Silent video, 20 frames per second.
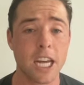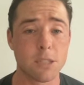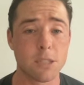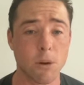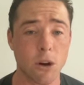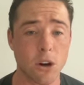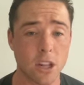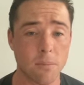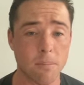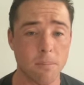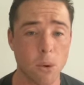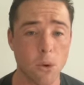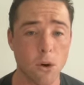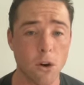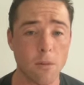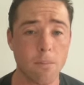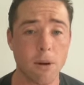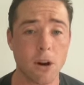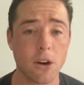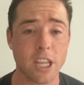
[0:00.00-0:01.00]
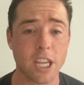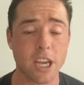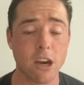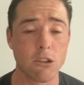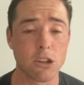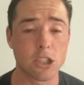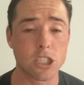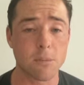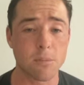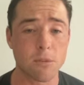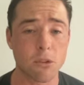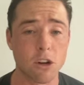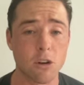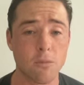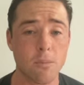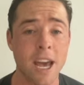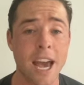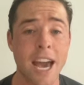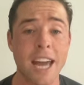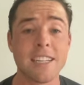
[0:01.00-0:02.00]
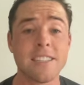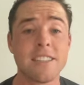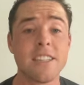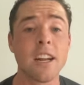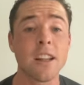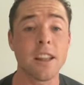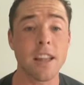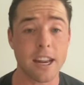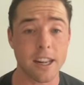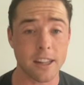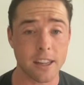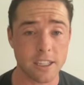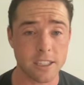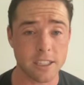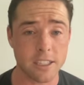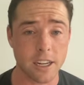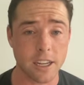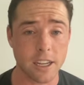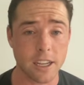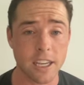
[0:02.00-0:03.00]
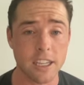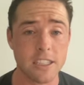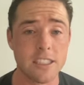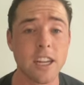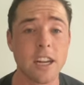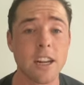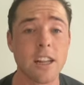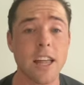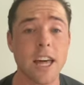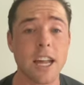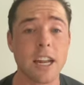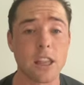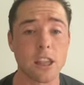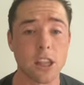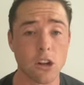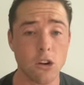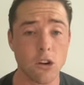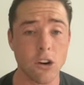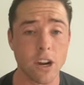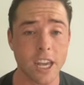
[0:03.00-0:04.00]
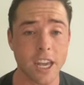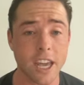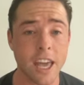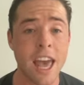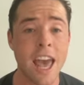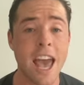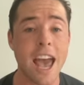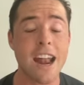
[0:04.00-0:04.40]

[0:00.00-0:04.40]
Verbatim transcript: as part of the board, part of the ownership group, and he's done a lot of listening. He's done a lot of learning.